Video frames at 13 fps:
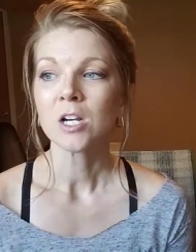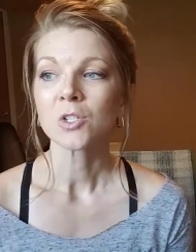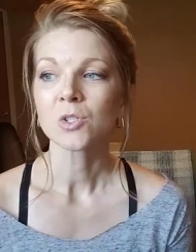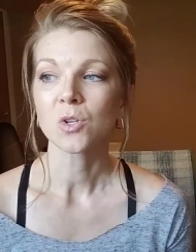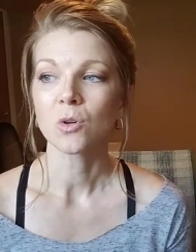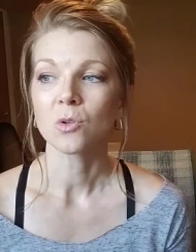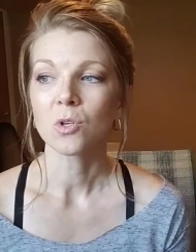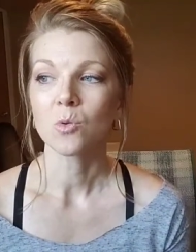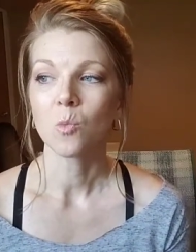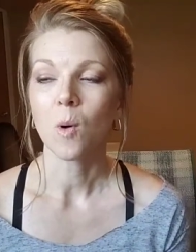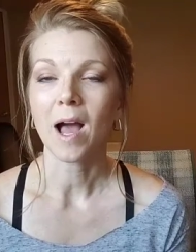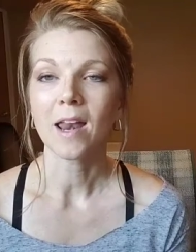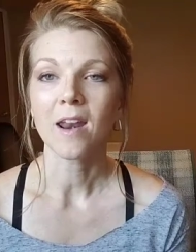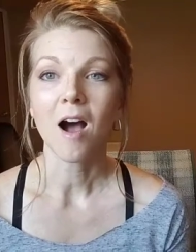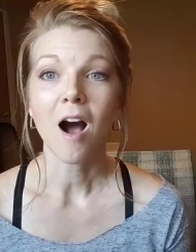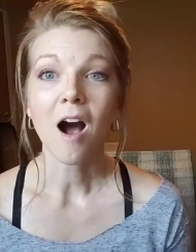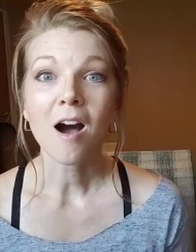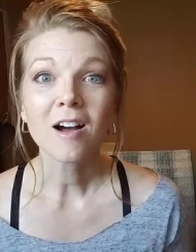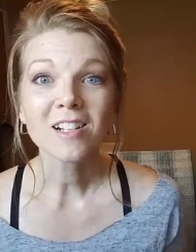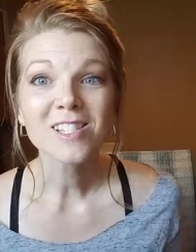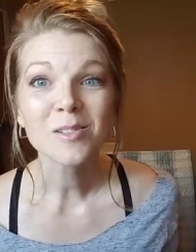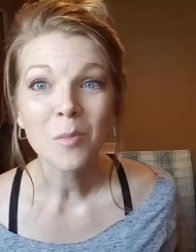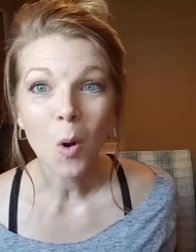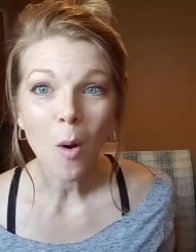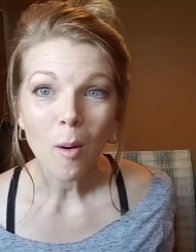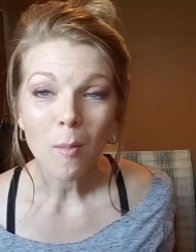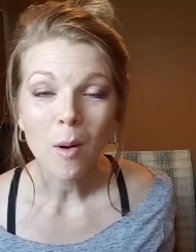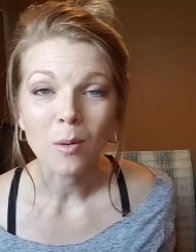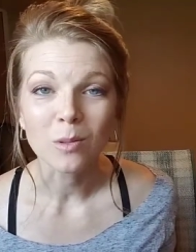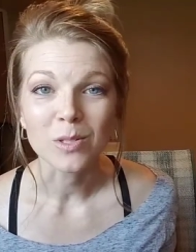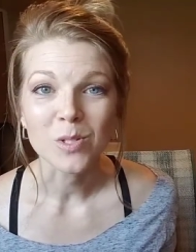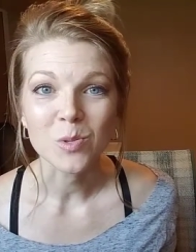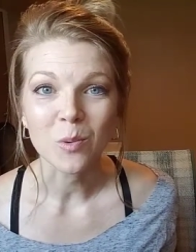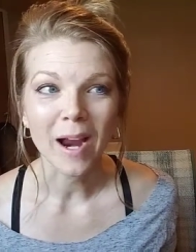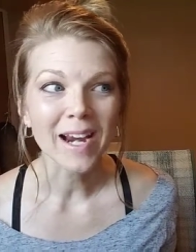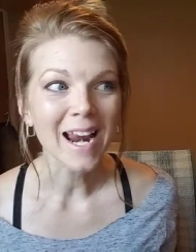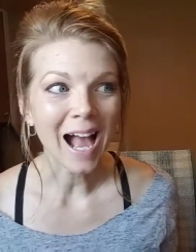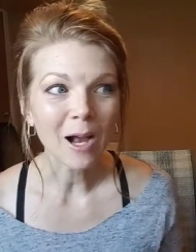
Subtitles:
So you want awesome hormones, right?